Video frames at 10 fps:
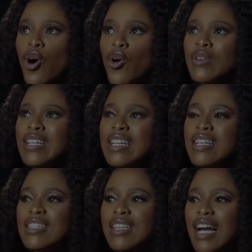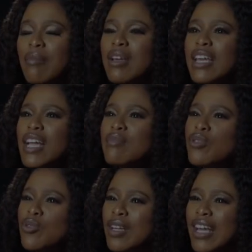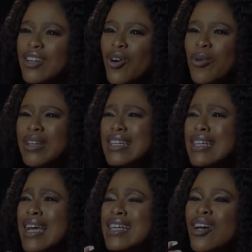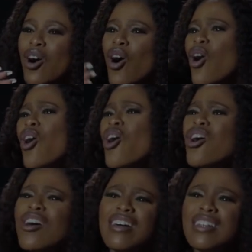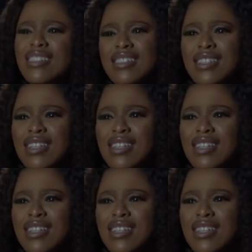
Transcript: only, like, I'm a late bloomer, like, only later on